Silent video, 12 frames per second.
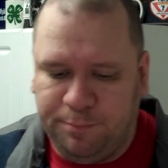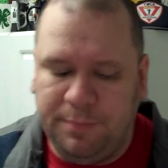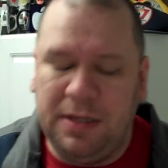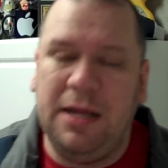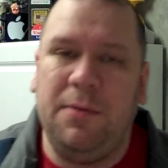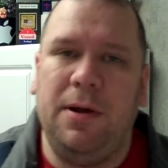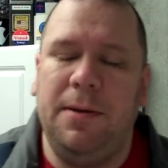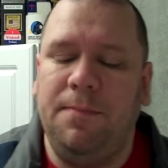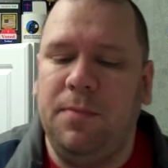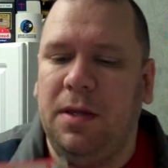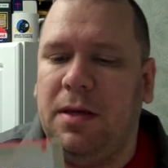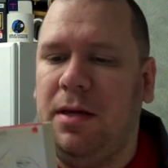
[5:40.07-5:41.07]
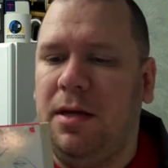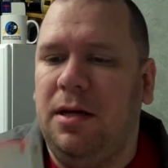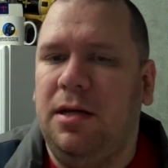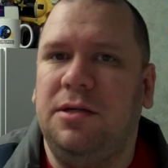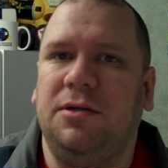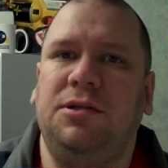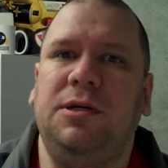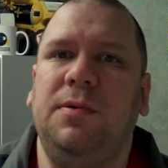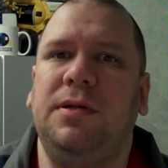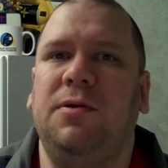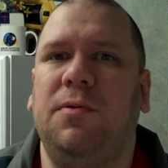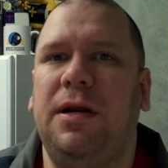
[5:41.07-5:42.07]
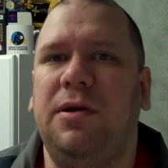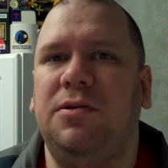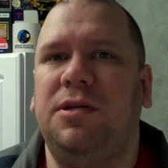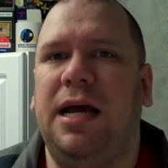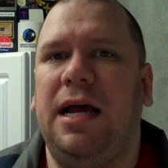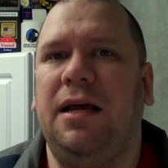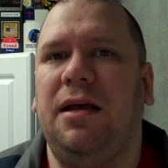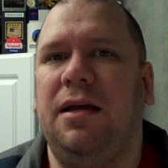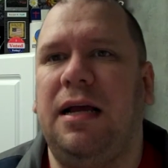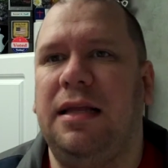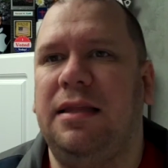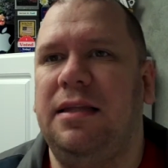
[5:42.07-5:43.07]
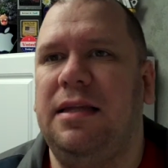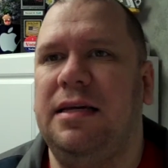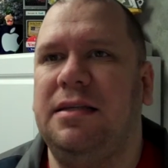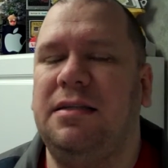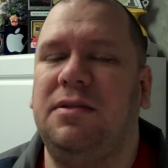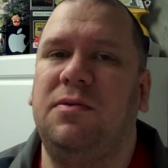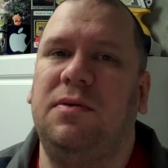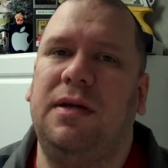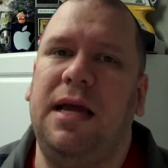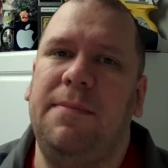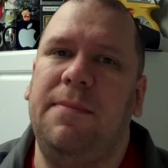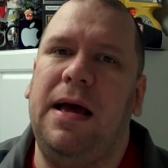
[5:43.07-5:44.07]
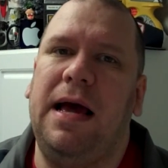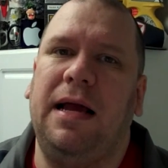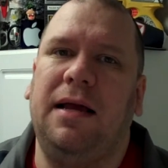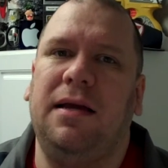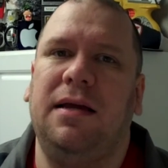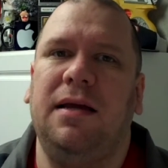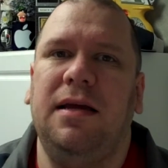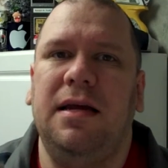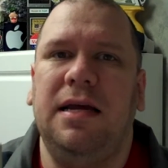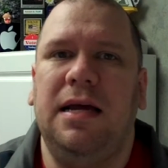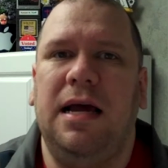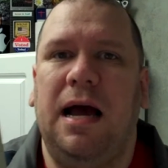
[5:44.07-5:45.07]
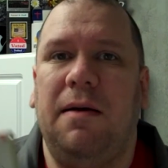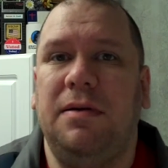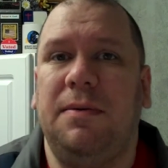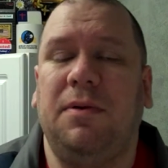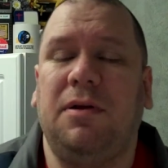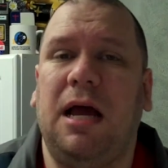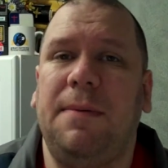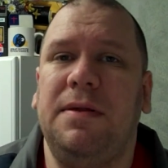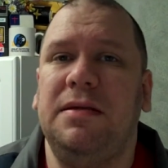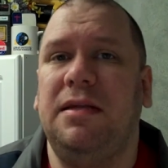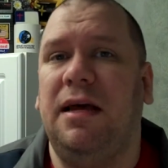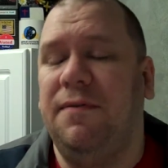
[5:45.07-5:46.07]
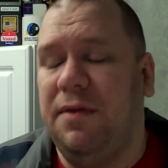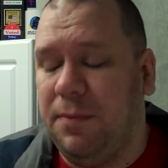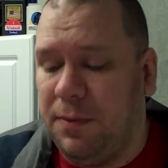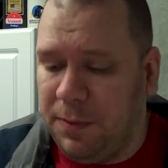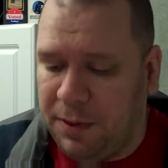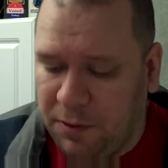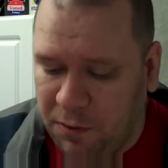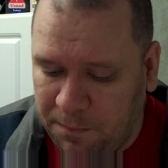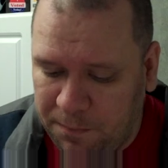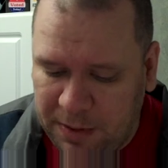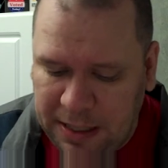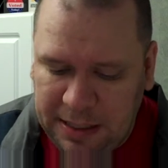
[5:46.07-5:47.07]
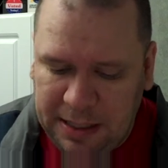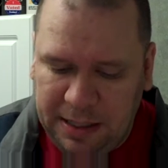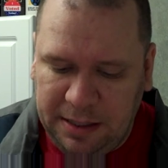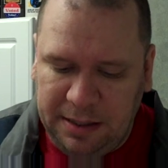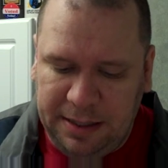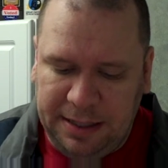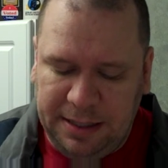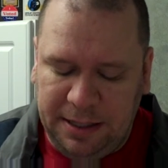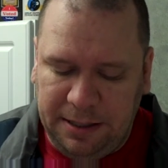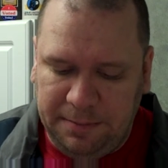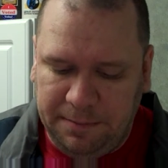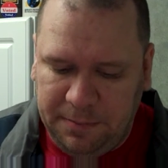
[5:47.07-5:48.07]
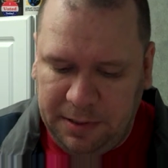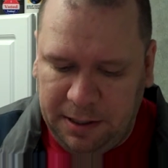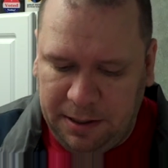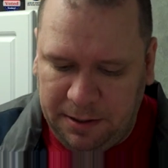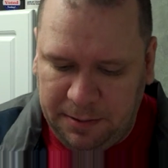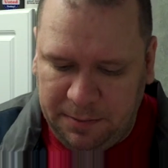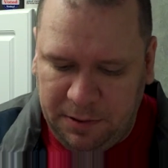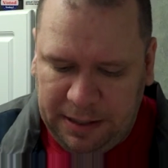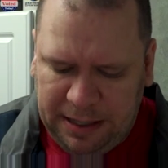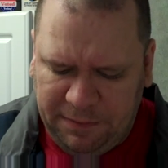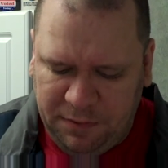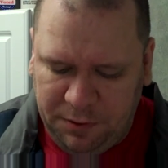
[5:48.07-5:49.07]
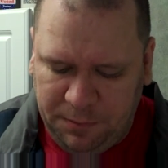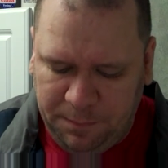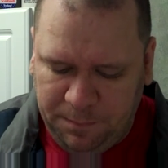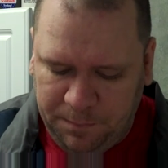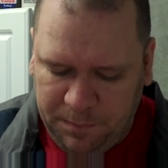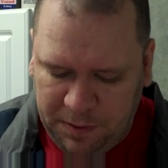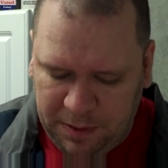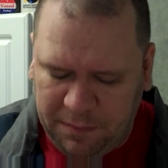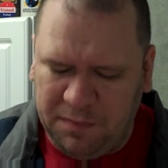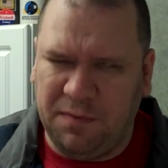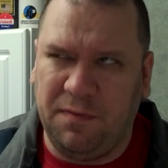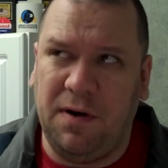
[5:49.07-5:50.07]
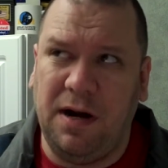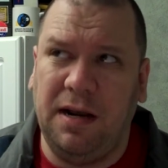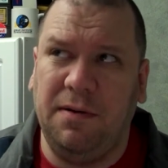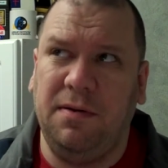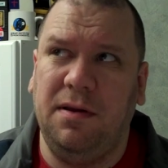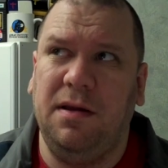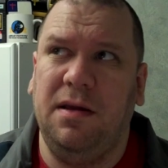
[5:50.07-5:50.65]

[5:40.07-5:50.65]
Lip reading: But anyway, so she went to Radio Shack, got the discs, came back. I was able to copy the stuff, and then we went home that night. Or that afternoon. I think it was a Friday.